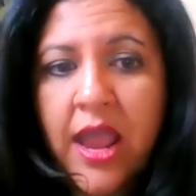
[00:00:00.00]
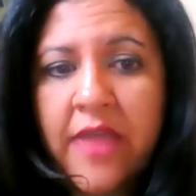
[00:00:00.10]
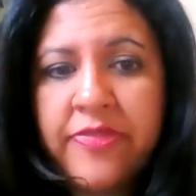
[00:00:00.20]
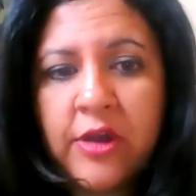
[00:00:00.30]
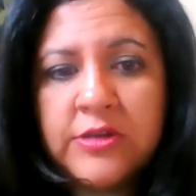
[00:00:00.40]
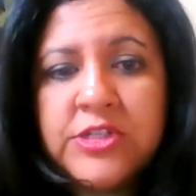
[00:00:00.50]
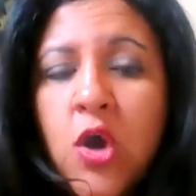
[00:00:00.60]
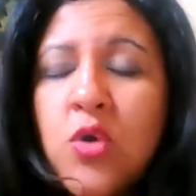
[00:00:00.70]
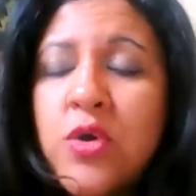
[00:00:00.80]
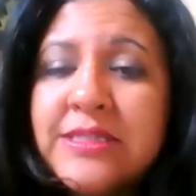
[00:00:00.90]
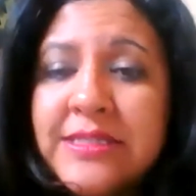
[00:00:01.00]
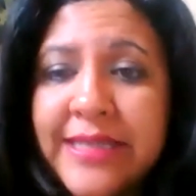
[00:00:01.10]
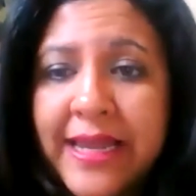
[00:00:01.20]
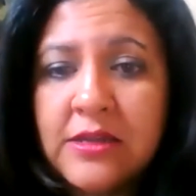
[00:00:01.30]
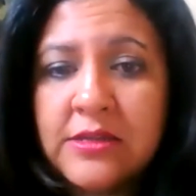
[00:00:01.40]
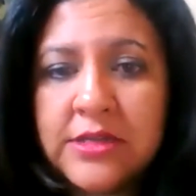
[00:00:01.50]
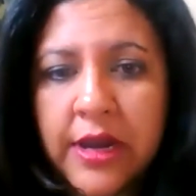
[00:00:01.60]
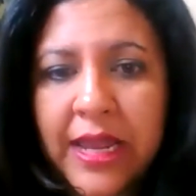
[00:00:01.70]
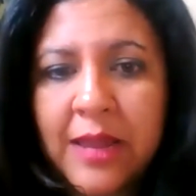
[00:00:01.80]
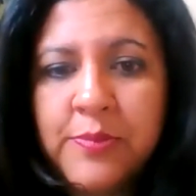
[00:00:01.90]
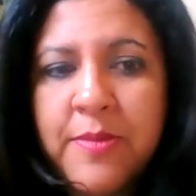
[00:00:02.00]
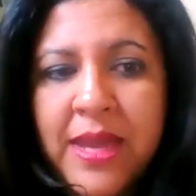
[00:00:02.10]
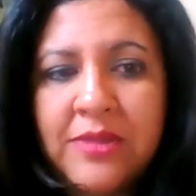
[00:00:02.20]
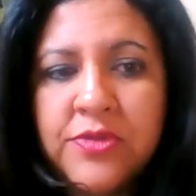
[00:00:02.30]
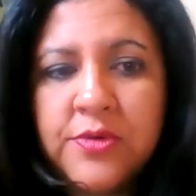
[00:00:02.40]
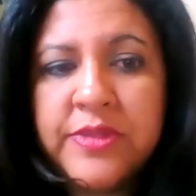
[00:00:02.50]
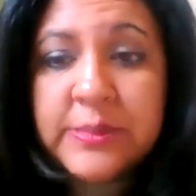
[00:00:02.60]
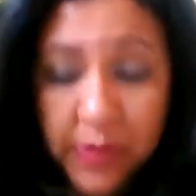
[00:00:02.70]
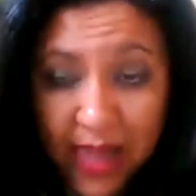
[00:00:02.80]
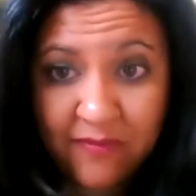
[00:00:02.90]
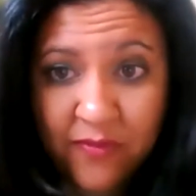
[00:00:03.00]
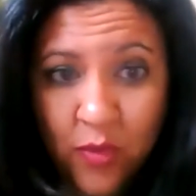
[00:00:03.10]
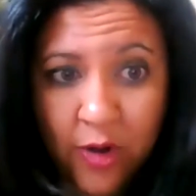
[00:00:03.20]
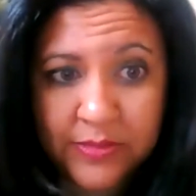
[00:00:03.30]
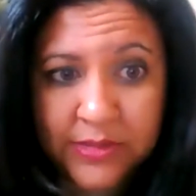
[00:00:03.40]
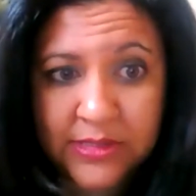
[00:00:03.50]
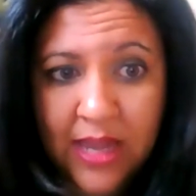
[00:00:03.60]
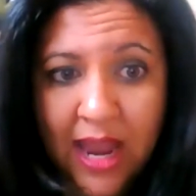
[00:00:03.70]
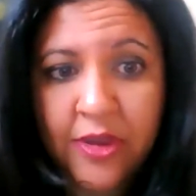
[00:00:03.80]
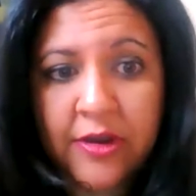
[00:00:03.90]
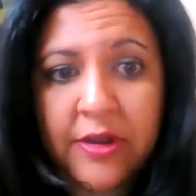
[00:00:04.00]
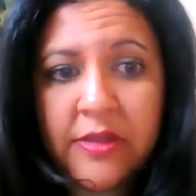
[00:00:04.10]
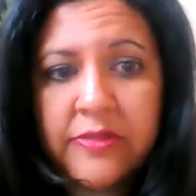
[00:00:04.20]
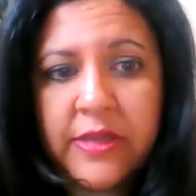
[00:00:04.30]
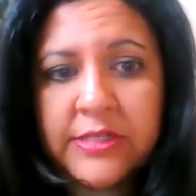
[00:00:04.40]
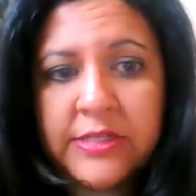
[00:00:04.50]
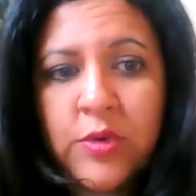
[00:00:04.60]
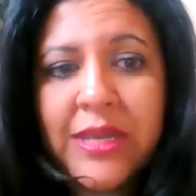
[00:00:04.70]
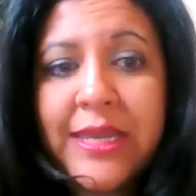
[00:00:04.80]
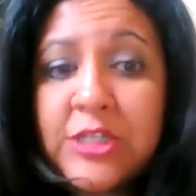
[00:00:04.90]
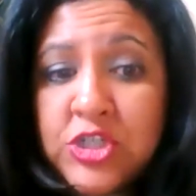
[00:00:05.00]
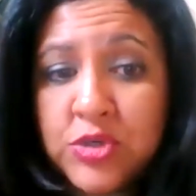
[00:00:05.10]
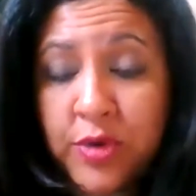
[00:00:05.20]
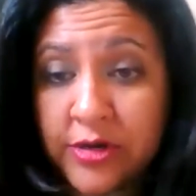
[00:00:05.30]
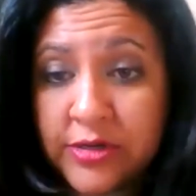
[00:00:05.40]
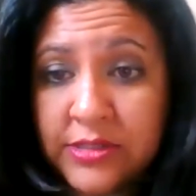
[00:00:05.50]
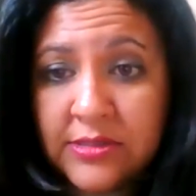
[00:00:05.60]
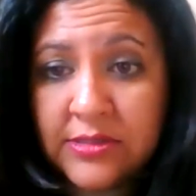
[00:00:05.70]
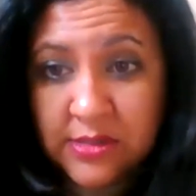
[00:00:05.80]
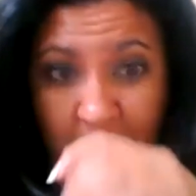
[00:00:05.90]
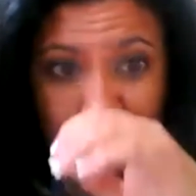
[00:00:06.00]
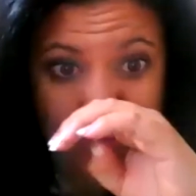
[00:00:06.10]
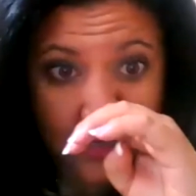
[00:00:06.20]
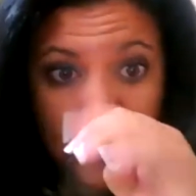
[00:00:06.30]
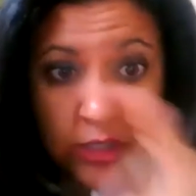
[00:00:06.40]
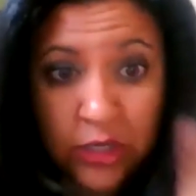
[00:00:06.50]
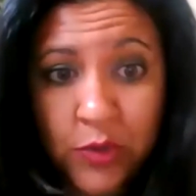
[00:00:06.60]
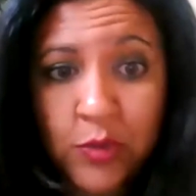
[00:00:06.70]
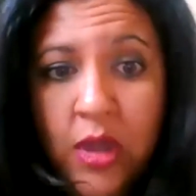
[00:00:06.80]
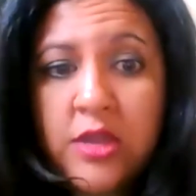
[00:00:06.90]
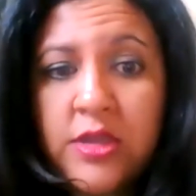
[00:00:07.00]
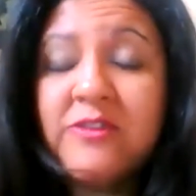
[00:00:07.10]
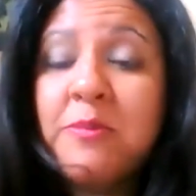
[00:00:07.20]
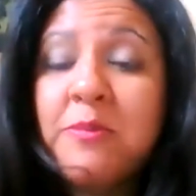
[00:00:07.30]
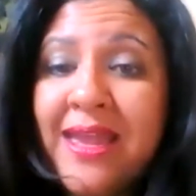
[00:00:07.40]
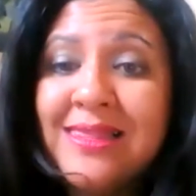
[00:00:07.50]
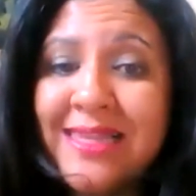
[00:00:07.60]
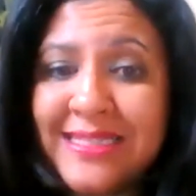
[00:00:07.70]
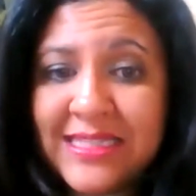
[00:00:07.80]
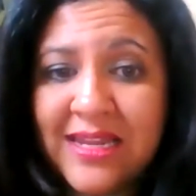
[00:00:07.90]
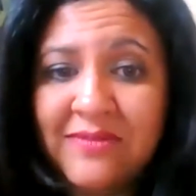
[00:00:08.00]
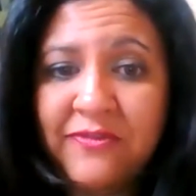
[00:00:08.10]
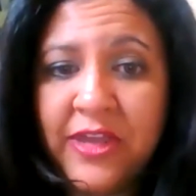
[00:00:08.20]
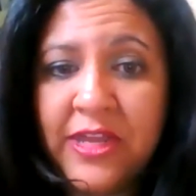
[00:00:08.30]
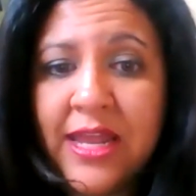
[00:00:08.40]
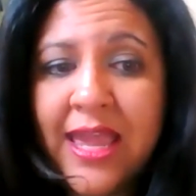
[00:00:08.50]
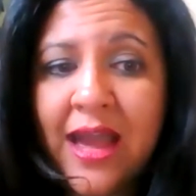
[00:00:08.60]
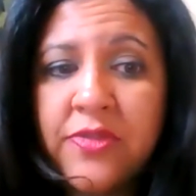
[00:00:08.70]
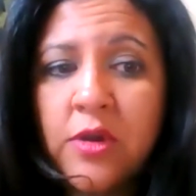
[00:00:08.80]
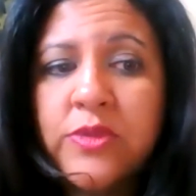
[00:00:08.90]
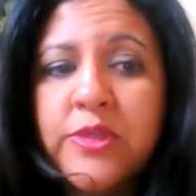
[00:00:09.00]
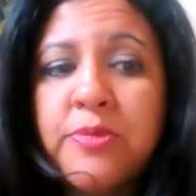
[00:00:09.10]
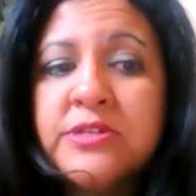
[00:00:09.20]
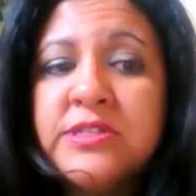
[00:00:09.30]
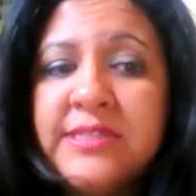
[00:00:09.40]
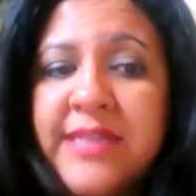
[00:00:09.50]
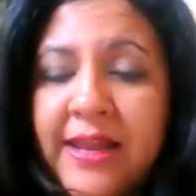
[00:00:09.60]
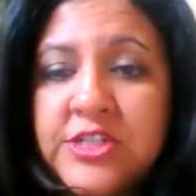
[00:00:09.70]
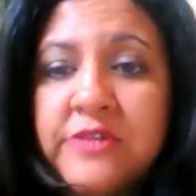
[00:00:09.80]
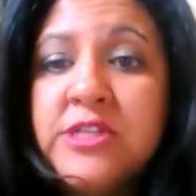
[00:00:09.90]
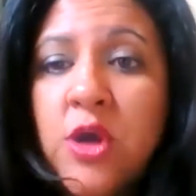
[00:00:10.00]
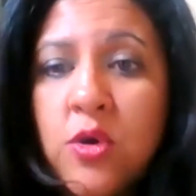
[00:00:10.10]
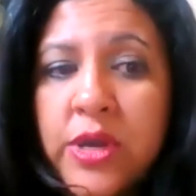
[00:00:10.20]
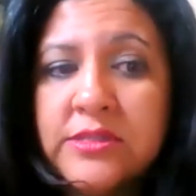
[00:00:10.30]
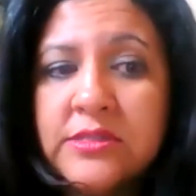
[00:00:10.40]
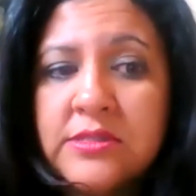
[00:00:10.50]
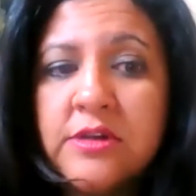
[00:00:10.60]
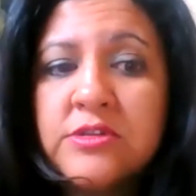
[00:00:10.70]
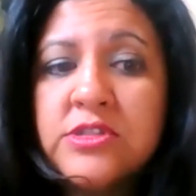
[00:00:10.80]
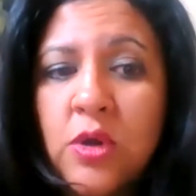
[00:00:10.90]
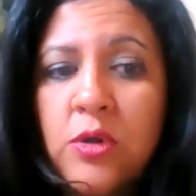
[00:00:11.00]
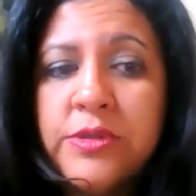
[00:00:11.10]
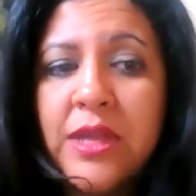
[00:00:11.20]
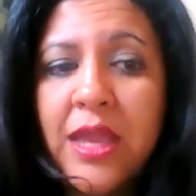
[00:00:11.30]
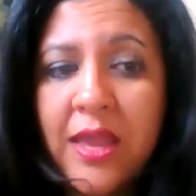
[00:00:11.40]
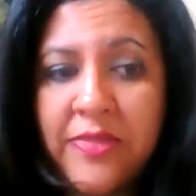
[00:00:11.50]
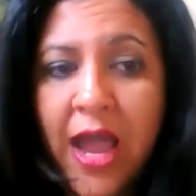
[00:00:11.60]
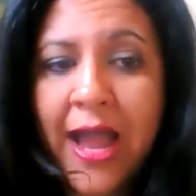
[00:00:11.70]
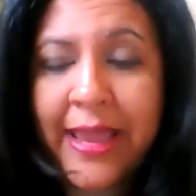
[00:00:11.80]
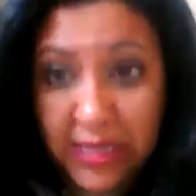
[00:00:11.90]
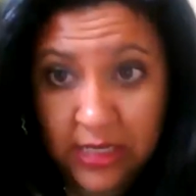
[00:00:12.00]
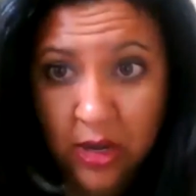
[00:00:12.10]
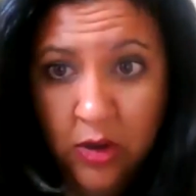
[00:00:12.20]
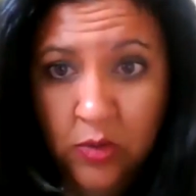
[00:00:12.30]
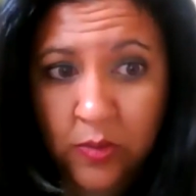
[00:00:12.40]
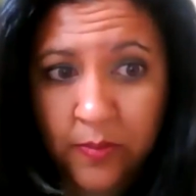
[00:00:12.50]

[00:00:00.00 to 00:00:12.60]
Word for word: and their token sales are implemented through these platforms and they're the token issuers so that would be you you have to pay a listing fee together with the percentage of the tokens that are sold in the ieo